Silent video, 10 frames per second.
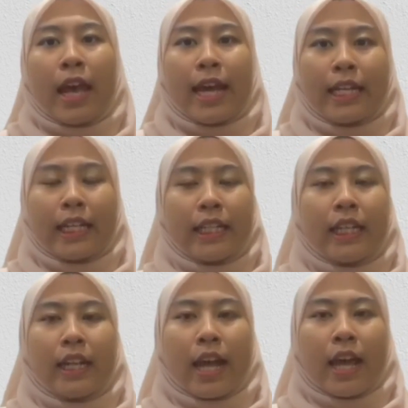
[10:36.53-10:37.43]
and
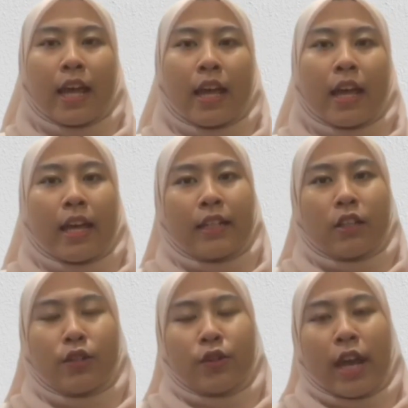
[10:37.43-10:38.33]
legal and
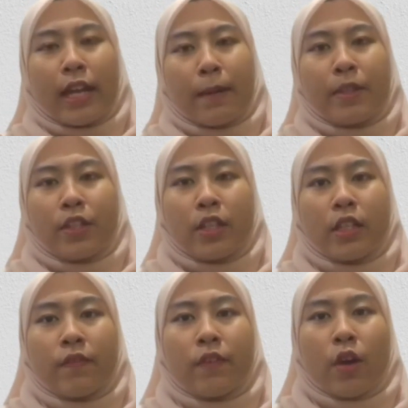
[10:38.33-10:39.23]
also
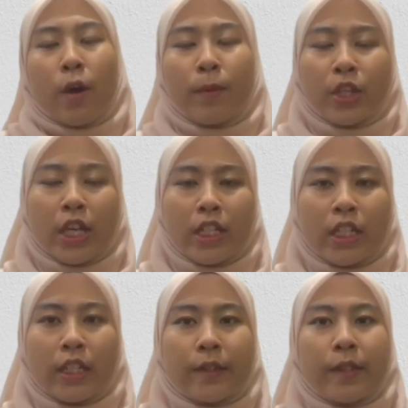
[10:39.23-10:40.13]
administrative
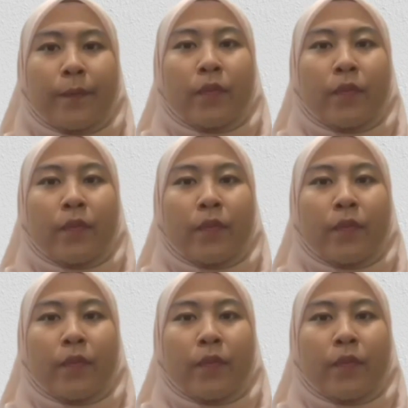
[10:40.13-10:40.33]
obligations.